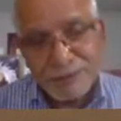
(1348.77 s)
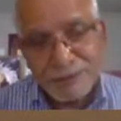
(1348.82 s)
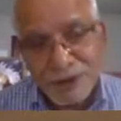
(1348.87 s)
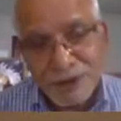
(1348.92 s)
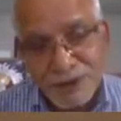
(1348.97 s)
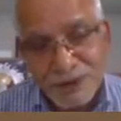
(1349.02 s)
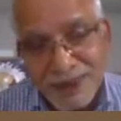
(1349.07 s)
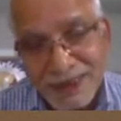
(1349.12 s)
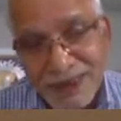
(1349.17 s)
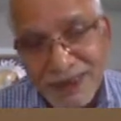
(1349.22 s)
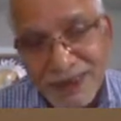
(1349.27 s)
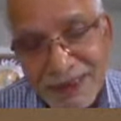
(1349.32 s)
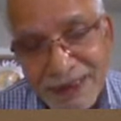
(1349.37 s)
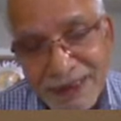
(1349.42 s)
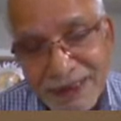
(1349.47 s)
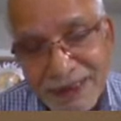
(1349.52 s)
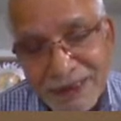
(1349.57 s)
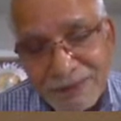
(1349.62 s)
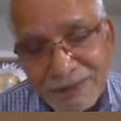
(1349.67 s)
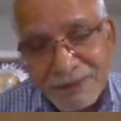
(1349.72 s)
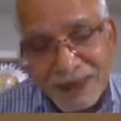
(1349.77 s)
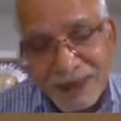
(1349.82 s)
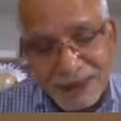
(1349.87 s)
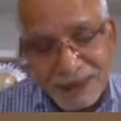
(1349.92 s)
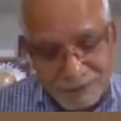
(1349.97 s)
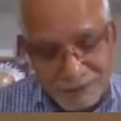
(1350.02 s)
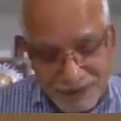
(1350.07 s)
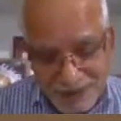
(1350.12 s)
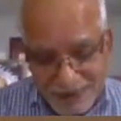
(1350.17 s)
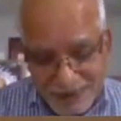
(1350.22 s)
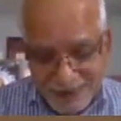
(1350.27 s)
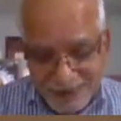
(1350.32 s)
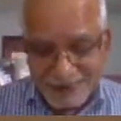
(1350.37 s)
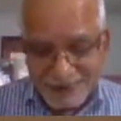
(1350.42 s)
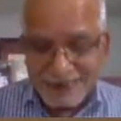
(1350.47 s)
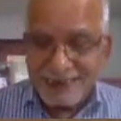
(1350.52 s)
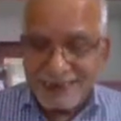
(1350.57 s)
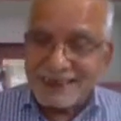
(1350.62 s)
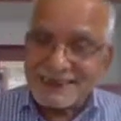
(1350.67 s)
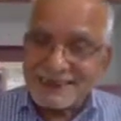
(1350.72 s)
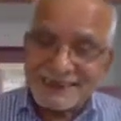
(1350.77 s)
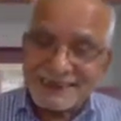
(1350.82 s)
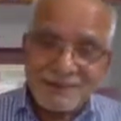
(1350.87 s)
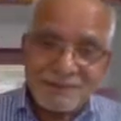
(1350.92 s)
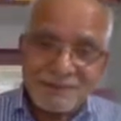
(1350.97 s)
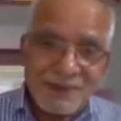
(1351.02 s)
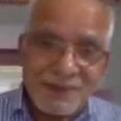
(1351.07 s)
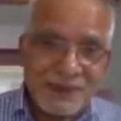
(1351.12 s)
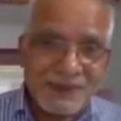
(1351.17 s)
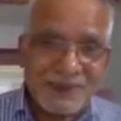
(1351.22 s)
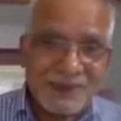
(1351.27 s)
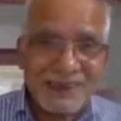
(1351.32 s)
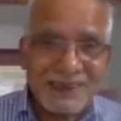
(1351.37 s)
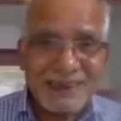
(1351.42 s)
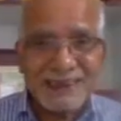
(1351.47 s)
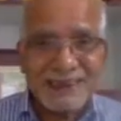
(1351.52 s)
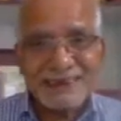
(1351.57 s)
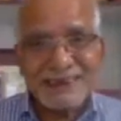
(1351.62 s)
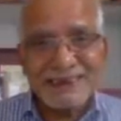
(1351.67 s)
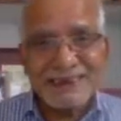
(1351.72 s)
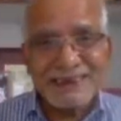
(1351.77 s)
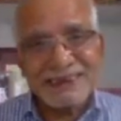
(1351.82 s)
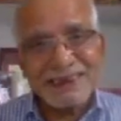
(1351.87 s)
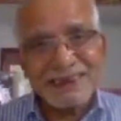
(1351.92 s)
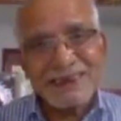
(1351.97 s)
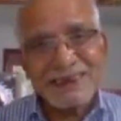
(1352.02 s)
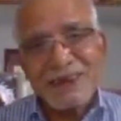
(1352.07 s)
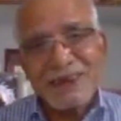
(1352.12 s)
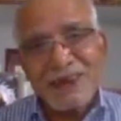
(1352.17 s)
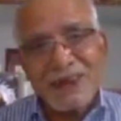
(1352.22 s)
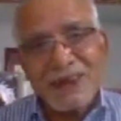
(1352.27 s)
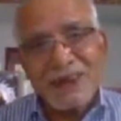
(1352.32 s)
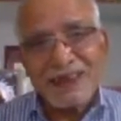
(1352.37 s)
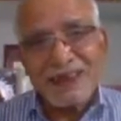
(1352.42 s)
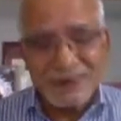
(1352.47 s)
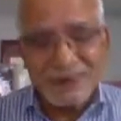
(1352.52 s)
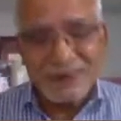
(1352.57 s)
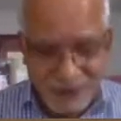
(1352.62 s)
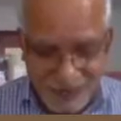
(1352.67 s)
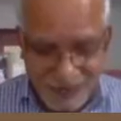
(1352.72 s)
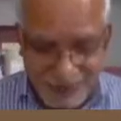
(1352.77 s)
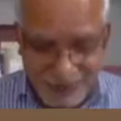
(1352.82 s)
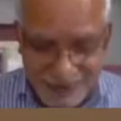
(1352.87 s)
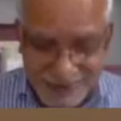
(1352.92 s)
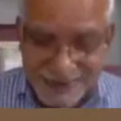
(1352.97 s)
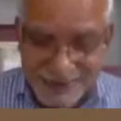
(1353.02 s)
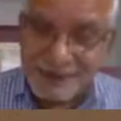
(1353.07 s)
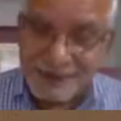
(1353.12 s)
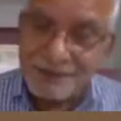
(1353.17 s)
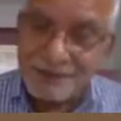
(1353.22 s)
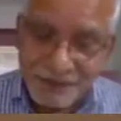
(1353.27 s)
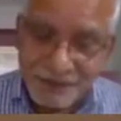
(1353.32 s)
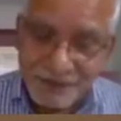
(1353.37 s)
provided Mahatma Gandhi has some organization or, or has some